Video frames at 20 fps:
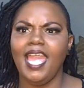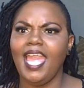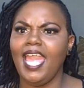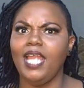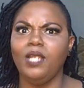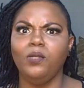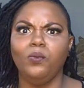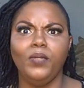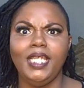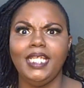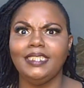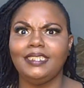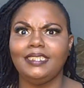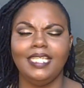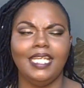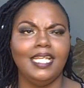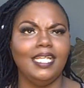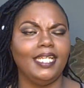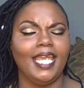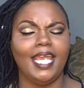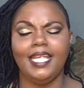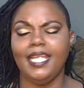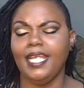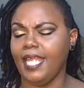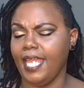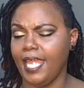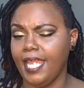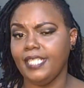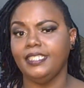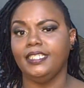And we still get
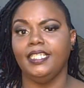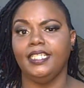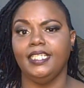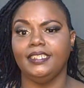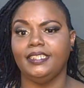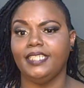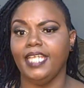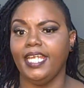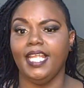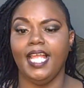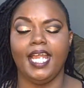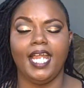it in to this day.